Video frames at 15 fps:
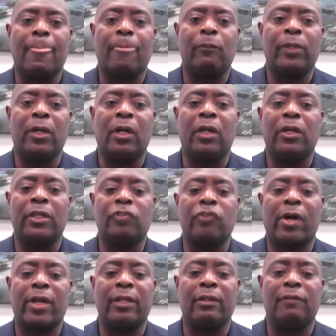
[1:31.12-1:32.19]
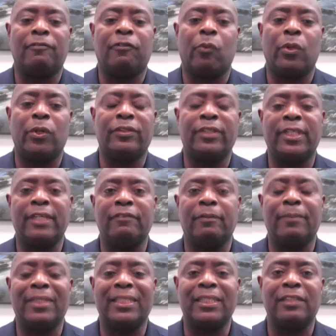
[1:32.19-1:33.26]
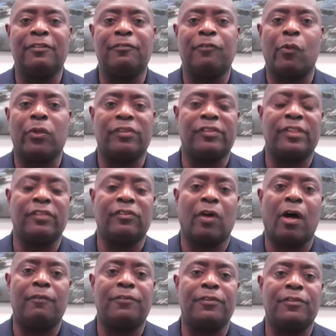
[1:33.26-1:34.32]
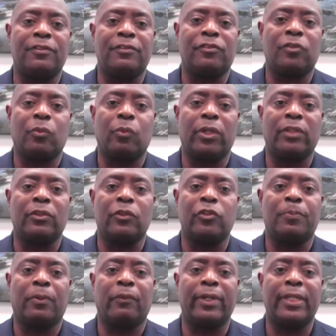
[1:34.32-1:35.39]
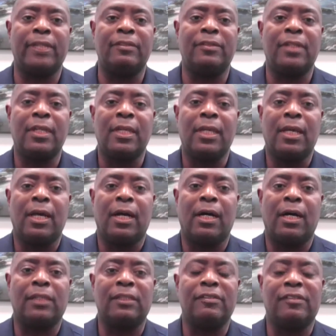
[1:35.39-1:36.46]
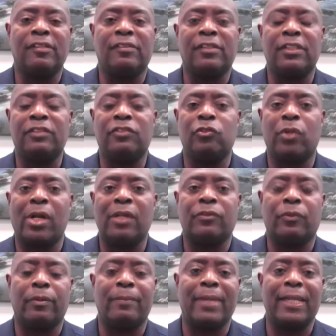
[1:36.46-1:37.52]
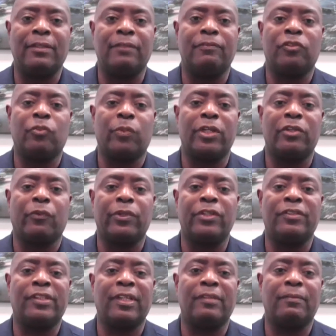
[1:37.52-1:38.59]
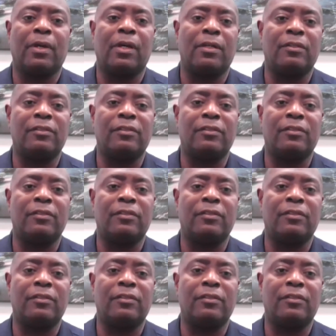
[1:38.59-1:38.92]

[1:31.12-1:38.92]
We are going to try to afford to give them at least four to six officers to work those parades uh, consistently throughout the remainder of the twenty-three se uh,